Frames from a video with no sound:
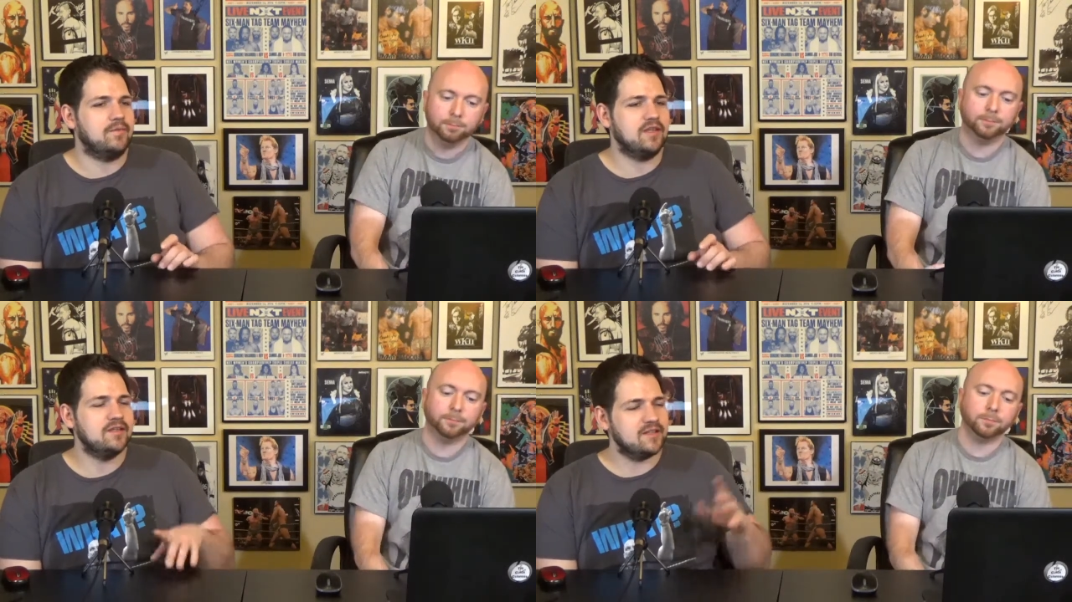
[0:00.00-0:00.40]

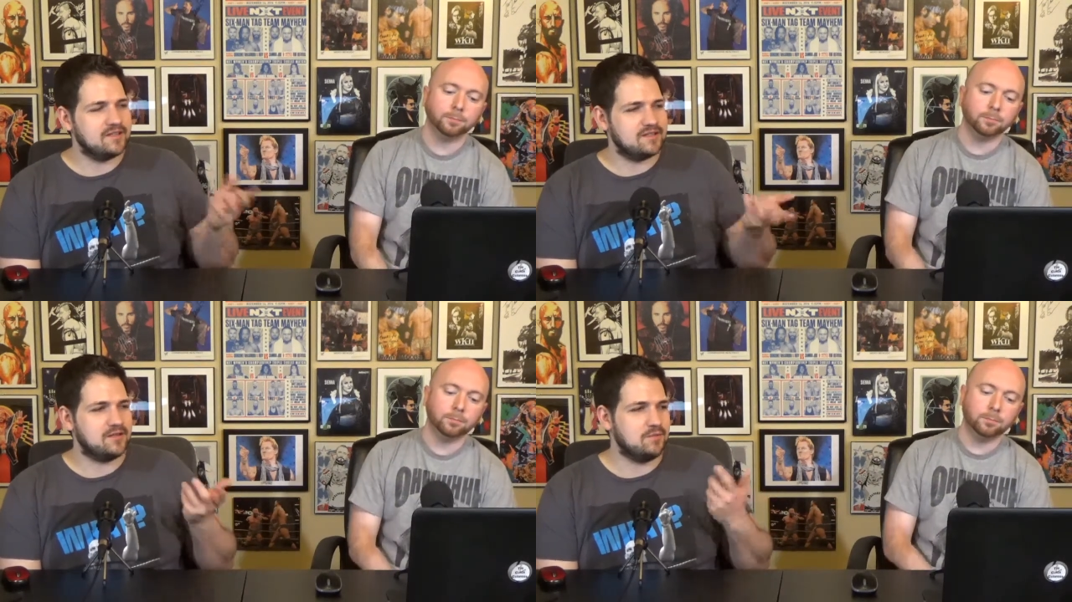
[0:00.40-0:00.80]
Speaker 1: Then they
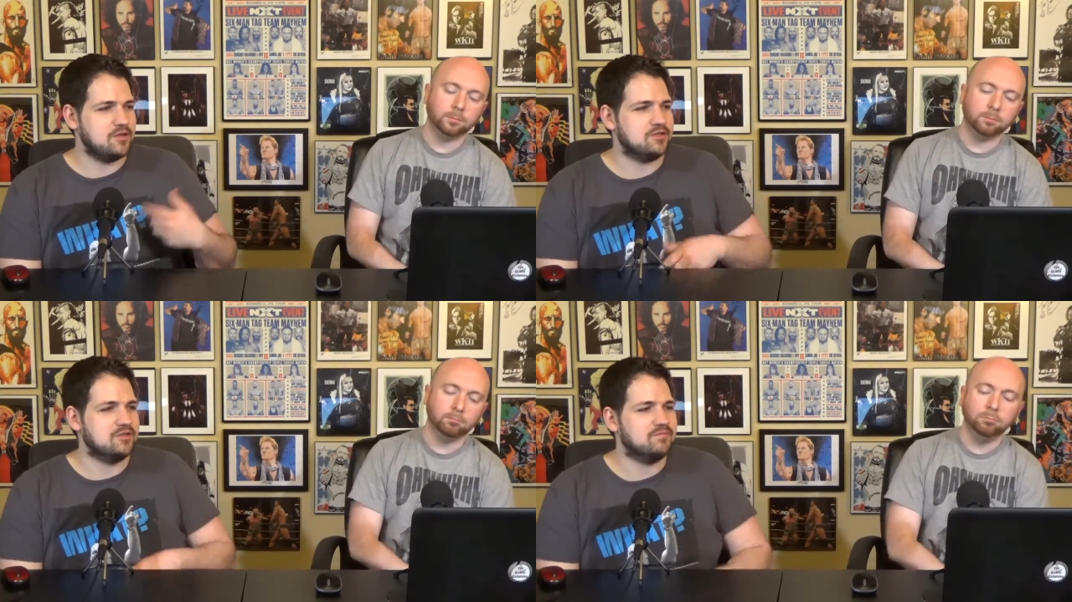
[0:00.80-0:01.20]
cut to
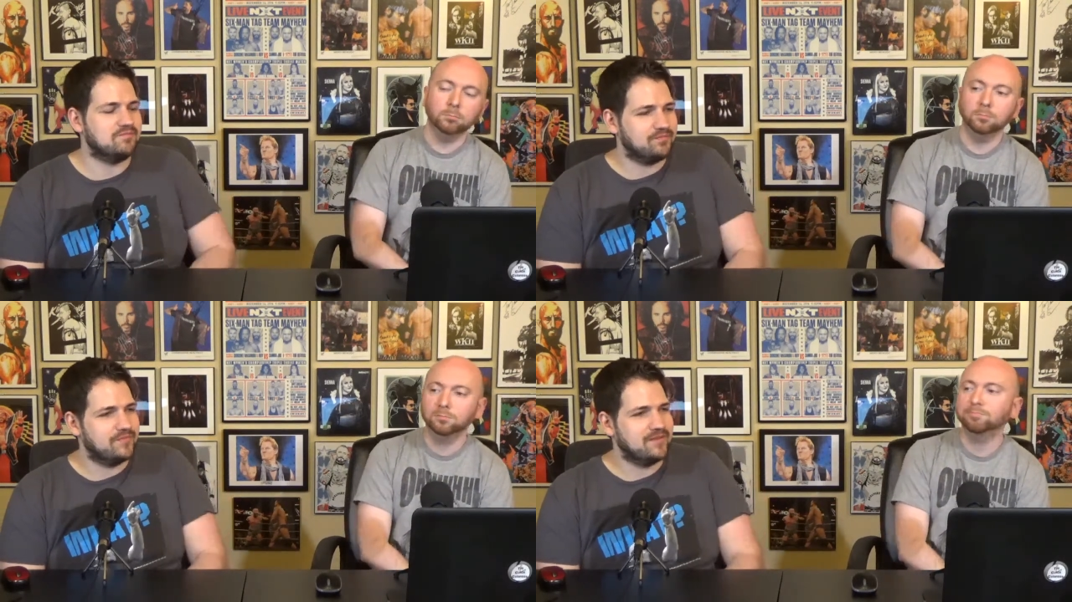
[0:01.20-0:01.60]
commercial.
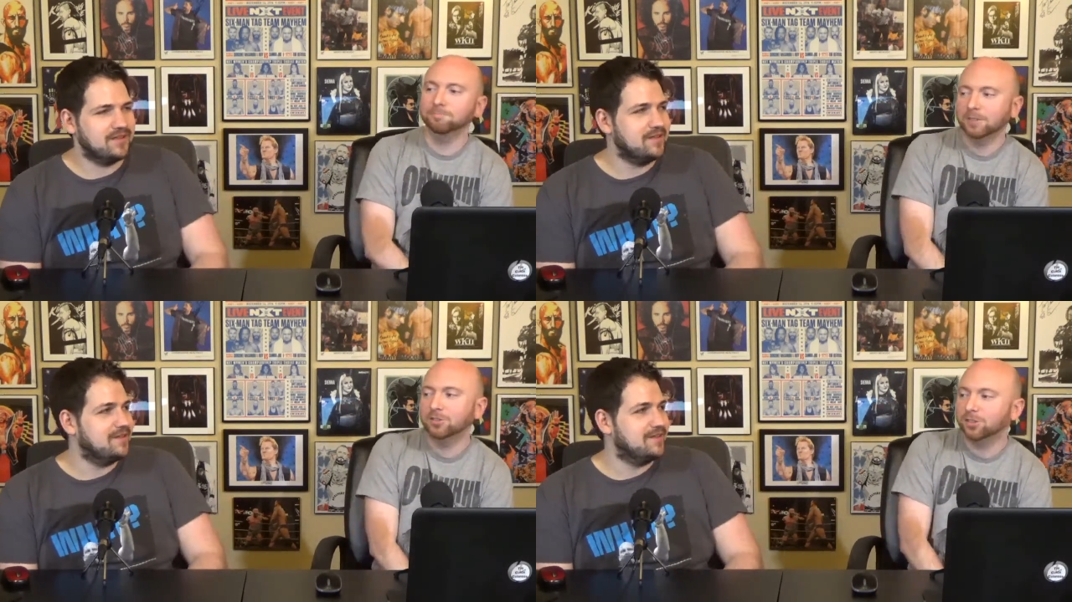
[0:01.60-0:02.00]

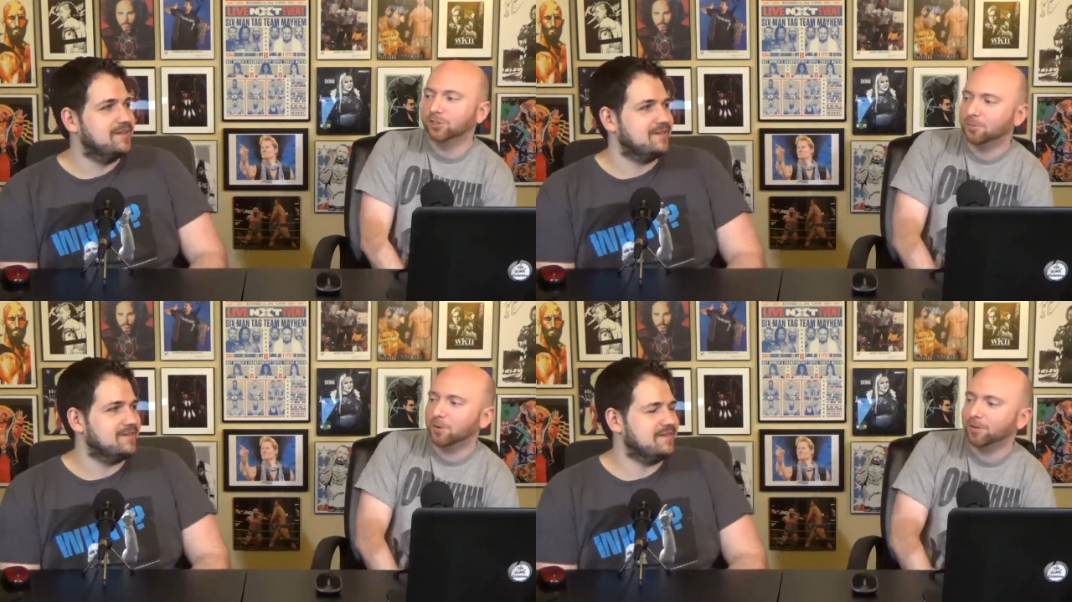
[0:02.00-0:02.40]
It
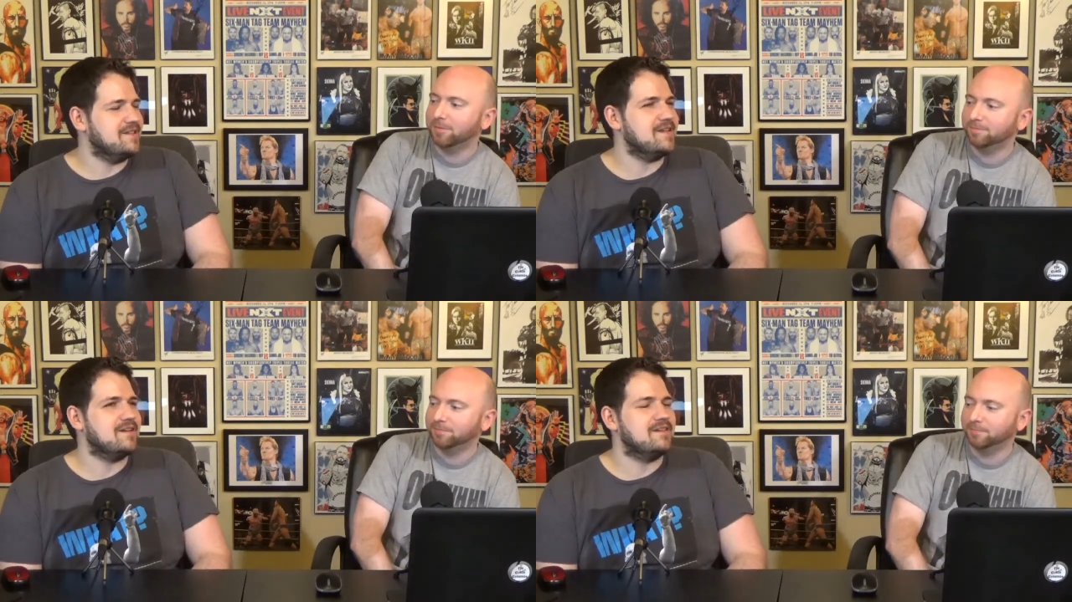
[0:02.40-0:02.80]
sounds about
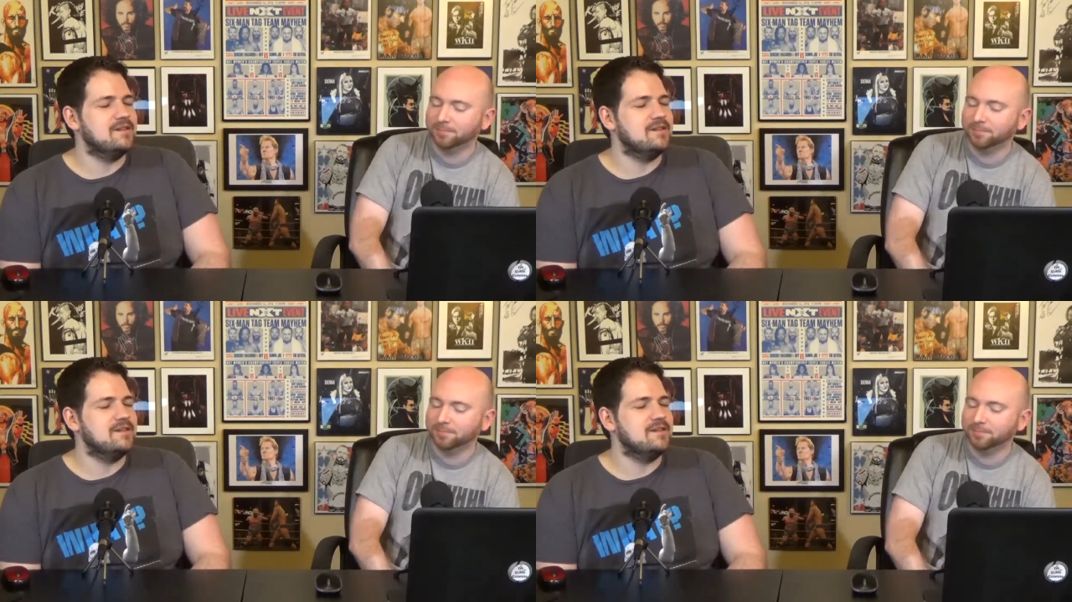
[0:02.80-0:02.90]
right. Yeah.